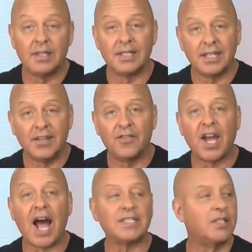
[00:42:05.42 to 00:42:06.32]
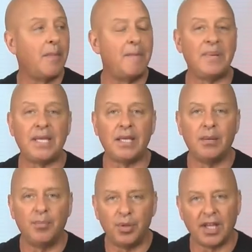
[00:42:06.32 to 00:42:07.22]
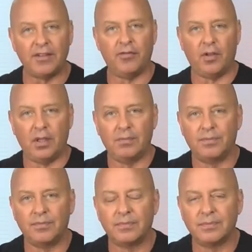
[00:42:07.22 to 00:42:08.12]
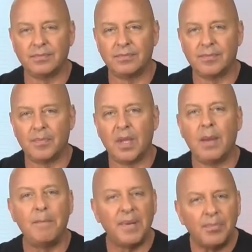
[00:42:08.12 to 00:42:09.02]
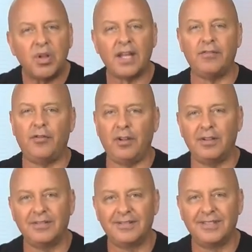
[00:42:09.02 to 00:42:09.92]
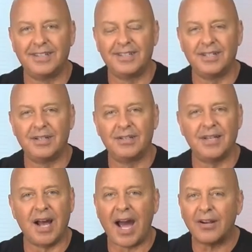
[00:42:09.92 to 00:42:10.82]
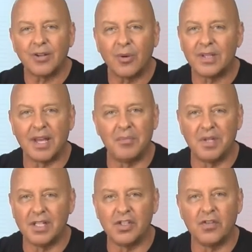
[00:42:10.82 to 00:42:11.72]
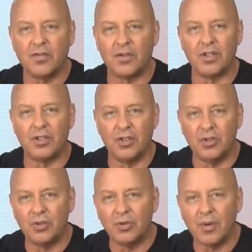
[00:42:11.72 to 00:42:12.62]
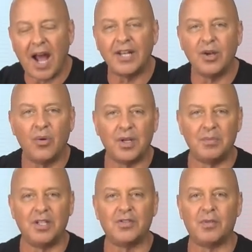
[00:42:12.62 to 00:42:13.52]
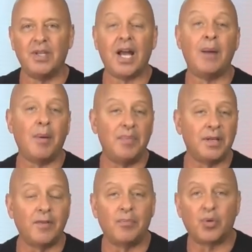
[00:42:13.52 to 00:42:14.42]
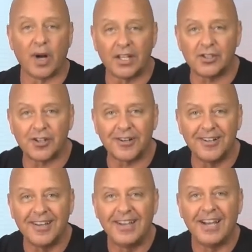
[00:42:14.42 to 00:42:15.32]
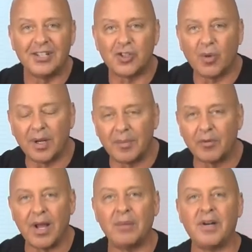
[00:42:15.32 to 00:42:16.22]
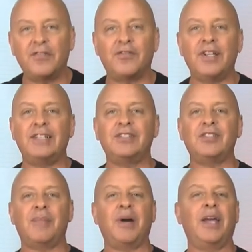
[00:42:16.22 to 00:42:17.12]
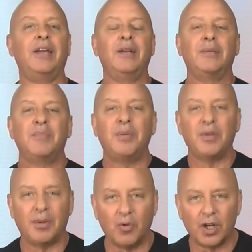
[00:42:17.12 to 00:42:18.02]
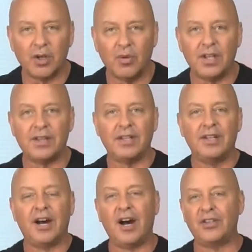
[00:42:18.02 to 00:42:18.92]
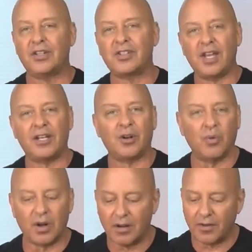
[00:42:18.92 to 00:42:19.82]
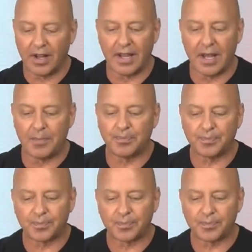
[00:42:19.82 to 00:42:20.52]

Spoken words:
You've got to be playful. Be playful. Now, I don't know what that means for you. I know what it means for me. I'm a bit of a prankster. And so when I'm around my friends and my people I'm working with on the set or wherever I am,